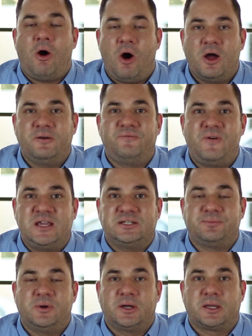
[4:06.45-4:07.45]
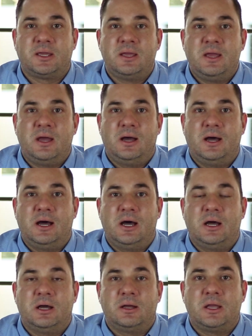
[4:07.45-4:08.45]
on Facebook
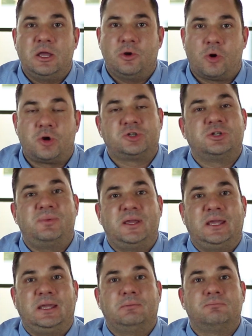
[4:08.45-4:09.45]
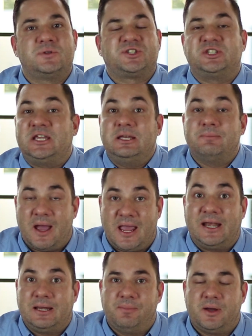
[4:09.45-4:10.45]
in order to be seen by
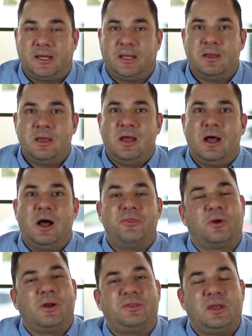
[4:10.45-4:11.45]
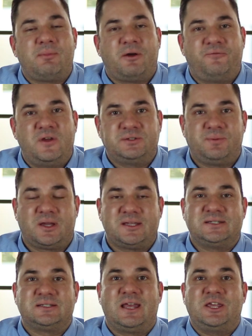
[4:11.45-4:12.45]
anybody. The great thing about Facebook
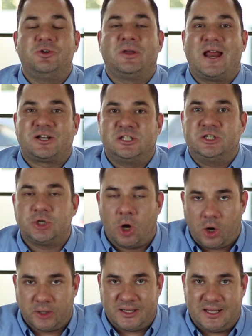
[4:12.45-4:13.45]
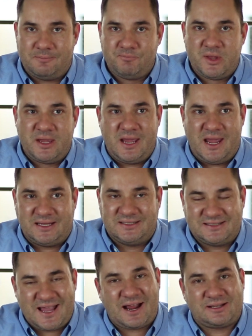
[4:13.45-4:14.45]
is that you can actually target
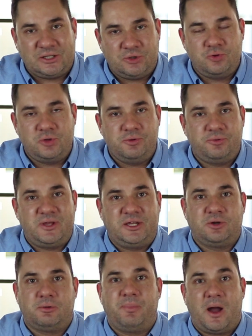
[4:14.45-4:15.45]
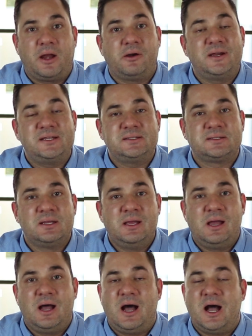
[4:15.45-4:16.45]
exactly who you think your buyer is.
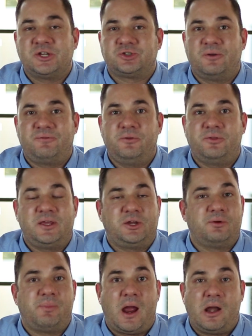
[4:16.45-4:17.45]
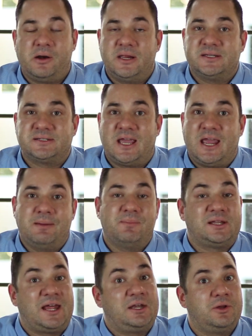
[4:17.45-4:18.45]
So if you think your buyer is a
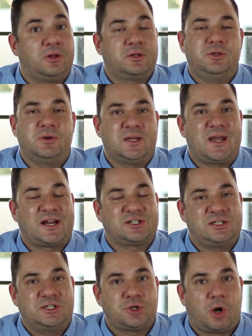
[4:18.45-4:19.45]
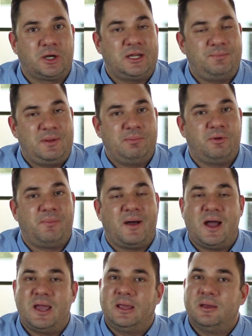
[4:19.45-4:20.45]
millennial, you can actually target people
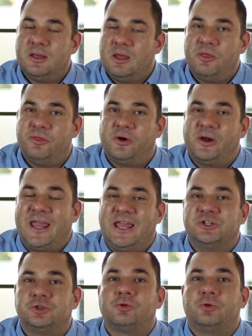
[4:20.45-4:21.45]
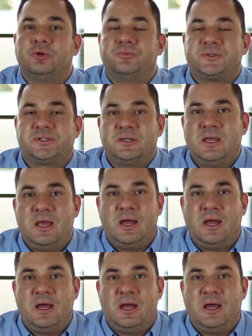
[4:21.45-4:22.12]
by their age groups.